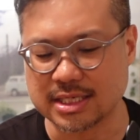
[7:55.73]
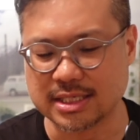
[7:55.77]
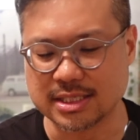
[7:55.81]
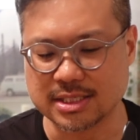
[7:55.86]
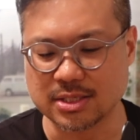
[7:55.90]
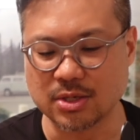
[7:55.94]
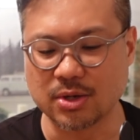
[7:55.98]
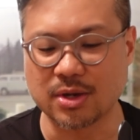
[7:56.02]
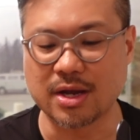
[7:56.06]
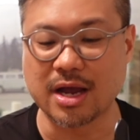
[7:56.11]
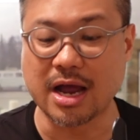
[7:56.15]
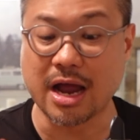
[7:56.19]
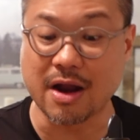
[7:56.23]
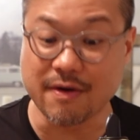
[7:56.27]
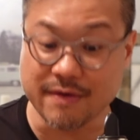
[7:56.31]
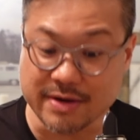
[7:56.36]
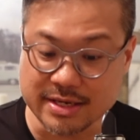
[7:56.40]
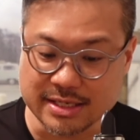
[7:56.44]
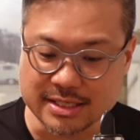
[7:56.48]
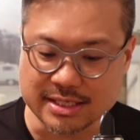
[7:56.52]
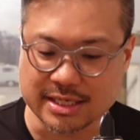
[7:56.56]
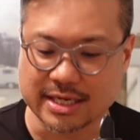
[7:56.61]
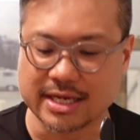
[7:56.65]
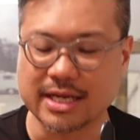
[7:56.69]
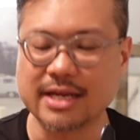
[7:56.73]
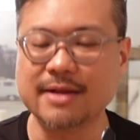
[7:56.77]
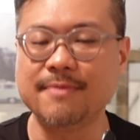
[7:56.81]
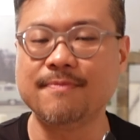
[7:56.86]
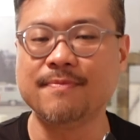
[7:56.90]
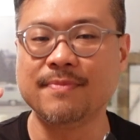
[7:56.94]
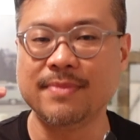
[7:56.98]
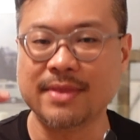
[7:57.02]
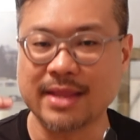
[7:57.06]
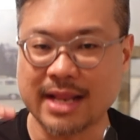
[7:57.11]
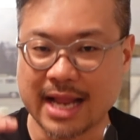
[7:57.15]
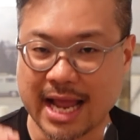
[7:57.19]
So currently,
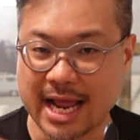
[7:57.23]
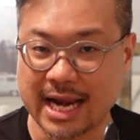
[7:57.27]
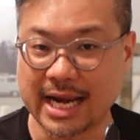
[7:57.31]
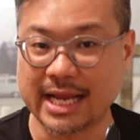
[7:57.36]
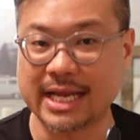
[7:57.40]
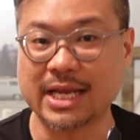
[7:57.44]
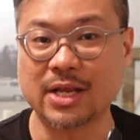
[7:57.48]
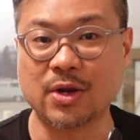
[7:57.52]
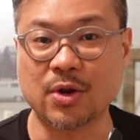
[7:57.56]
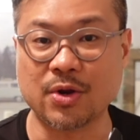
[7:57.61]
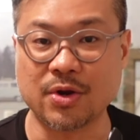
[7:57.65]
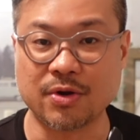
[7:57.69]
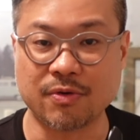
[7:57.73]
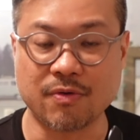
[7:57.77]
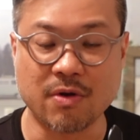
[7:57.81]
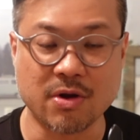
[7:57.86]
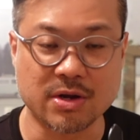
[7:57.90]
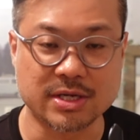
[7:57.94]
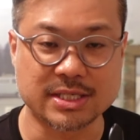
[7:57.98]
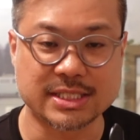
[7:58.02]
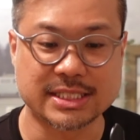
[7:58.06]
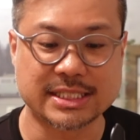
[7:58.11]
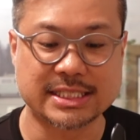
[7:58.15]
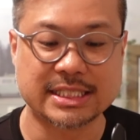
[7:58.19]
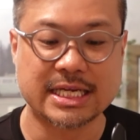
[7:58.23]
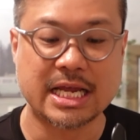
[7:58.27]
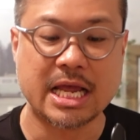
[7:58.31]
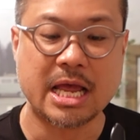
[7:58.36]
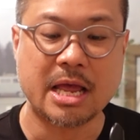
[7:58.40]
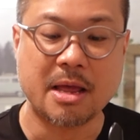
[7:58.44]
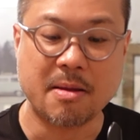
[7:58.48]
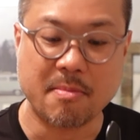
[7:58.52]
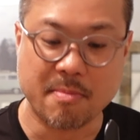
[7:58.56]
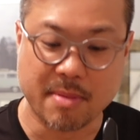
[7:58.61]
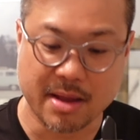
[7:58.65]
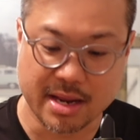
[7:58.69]
I like it on the rocks,
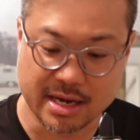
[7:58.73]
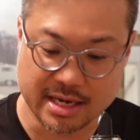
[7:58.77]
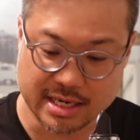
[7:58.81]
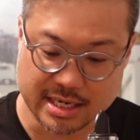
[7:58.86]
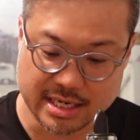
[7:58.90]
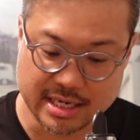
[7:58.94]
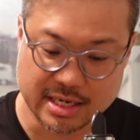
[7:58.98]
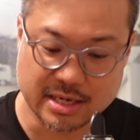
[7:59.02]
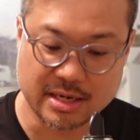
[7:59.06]
but